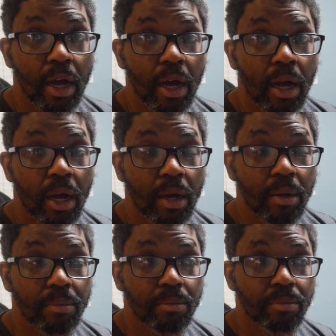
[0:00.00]

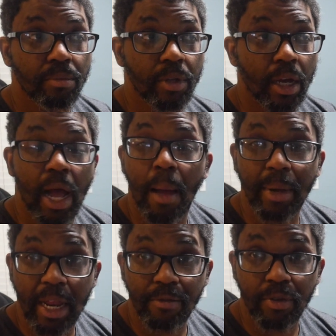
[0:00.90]

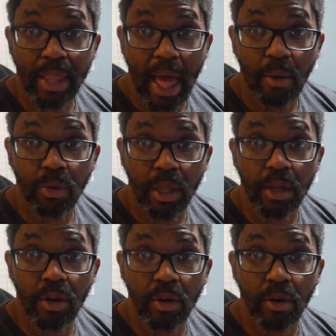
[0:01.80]
accommodate for that
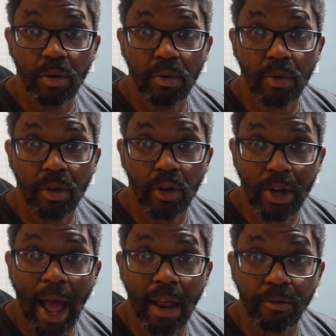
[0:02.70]
within your
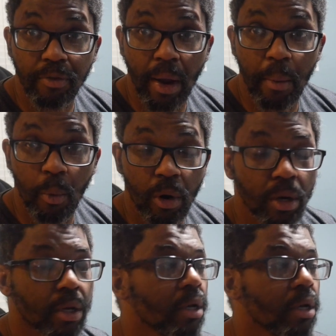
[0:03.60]
diet framework.